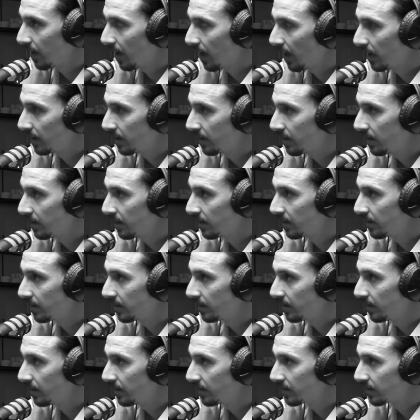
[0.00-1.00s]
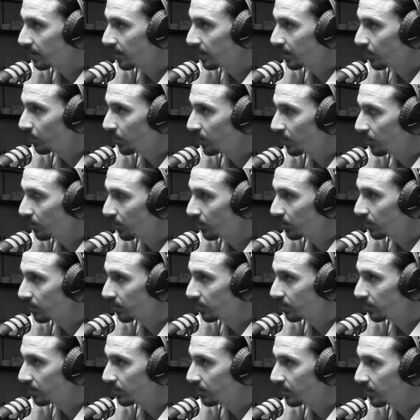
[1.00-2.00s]
I think it's like we talked
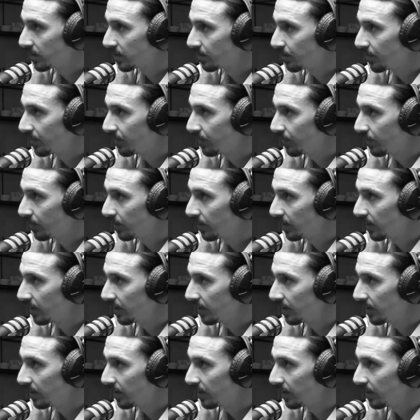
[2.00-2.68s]
just before,